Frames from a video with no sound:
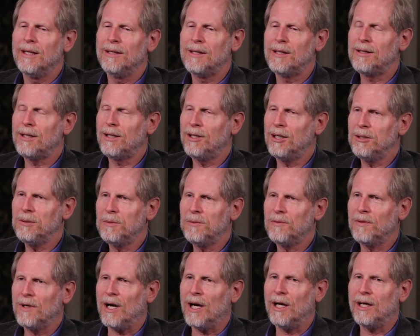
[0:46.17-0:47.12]
that the kingdom
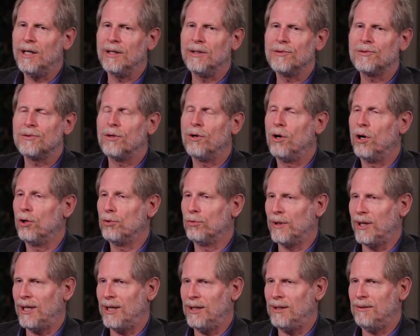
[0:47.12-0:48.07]
of God is
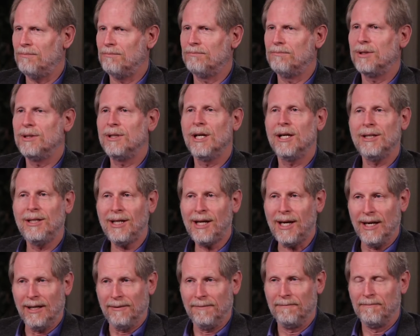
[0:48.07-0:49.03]
already, but not
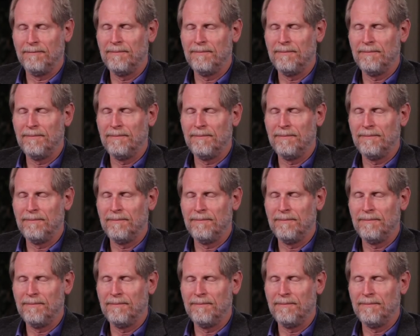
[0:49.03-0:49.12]
yet.